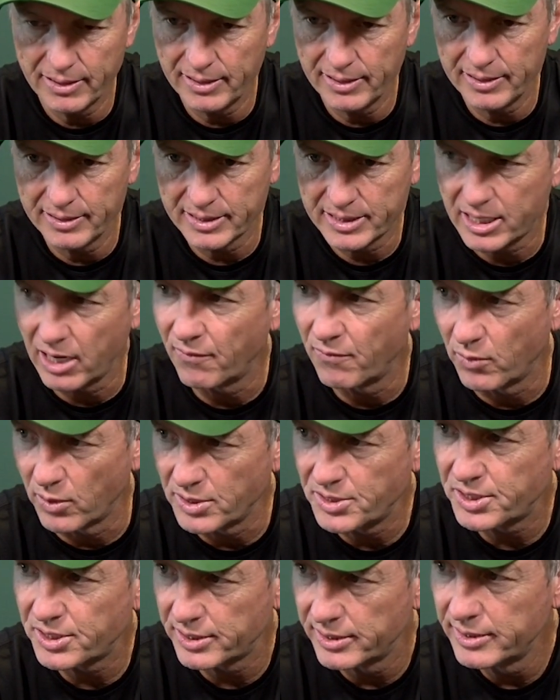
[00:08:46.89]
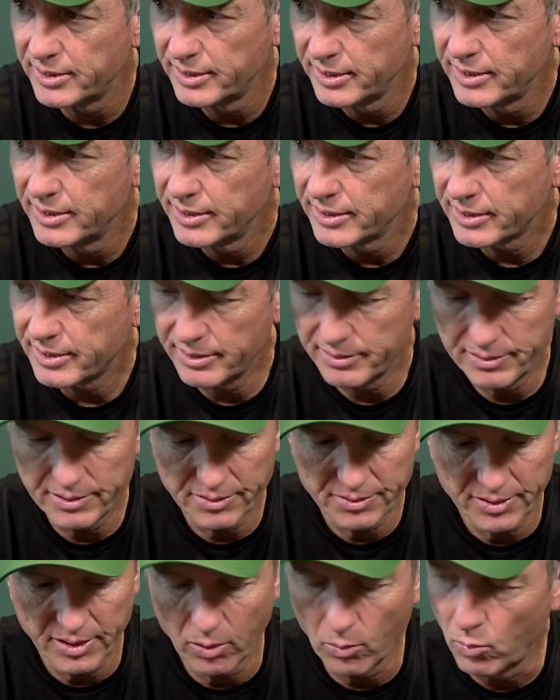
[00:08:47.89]
in coverage, because
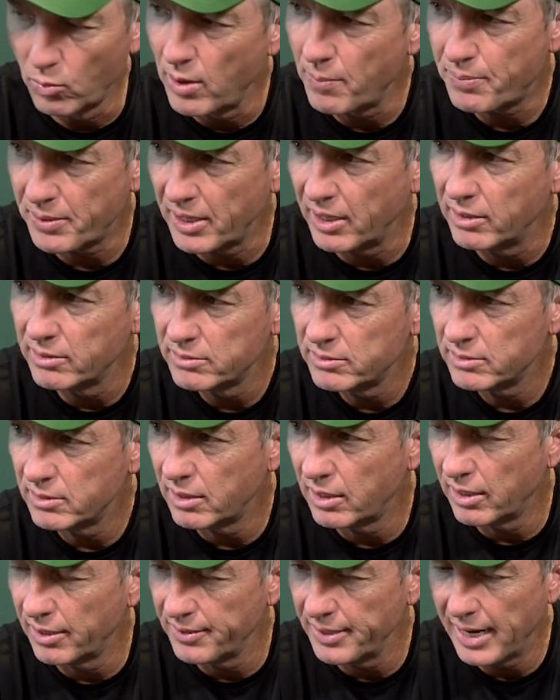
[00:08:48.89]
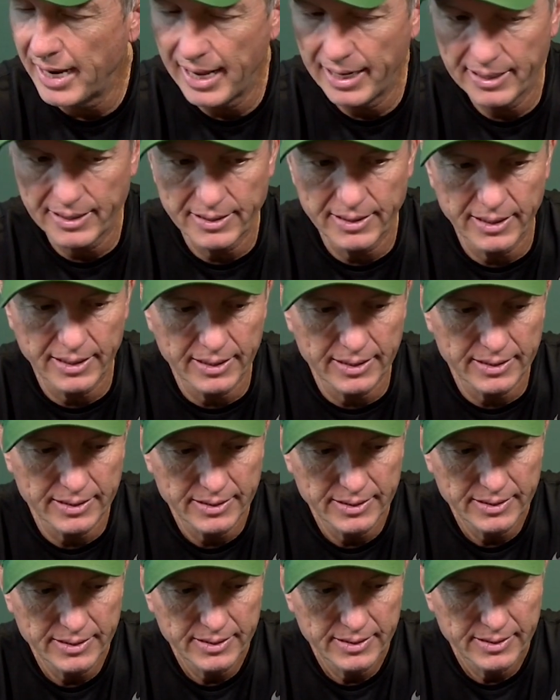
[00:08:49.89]
they'll rip you on that.
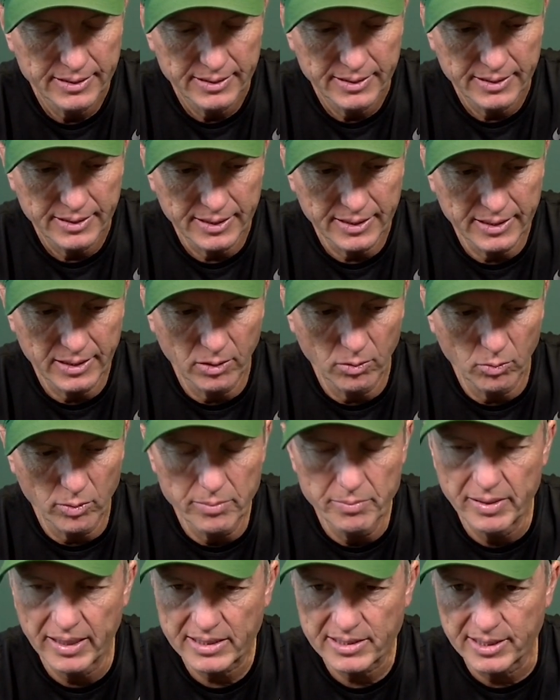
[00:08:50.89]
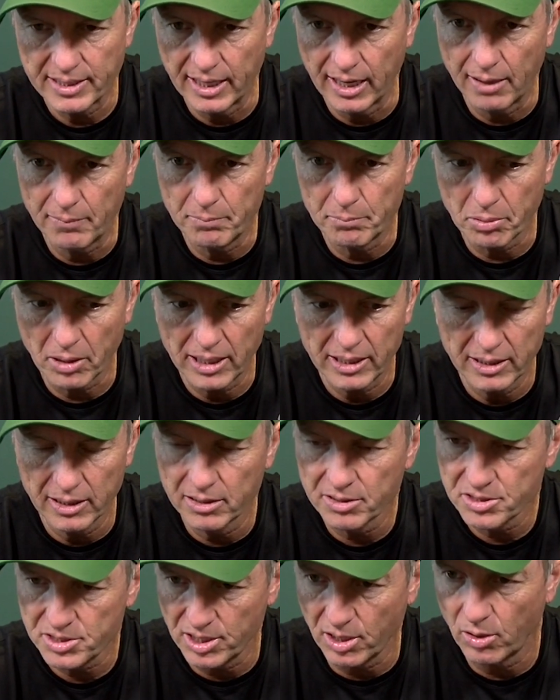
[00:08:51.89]
And we mix it up and play a
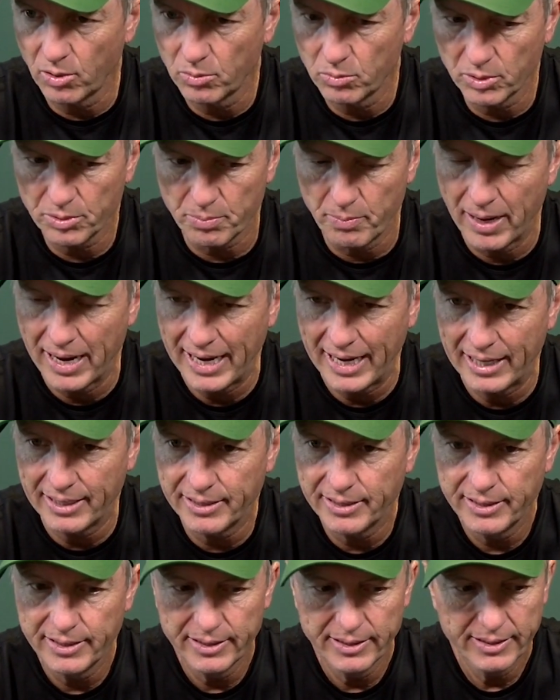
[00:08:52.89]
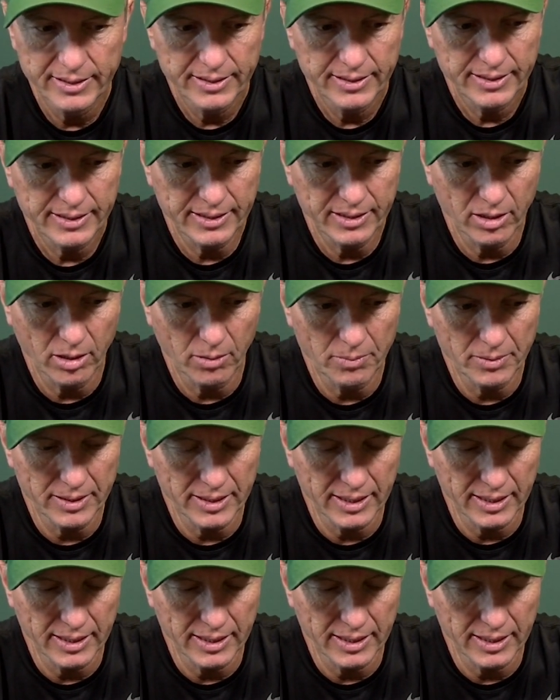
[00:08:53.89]
little zone with man, you know.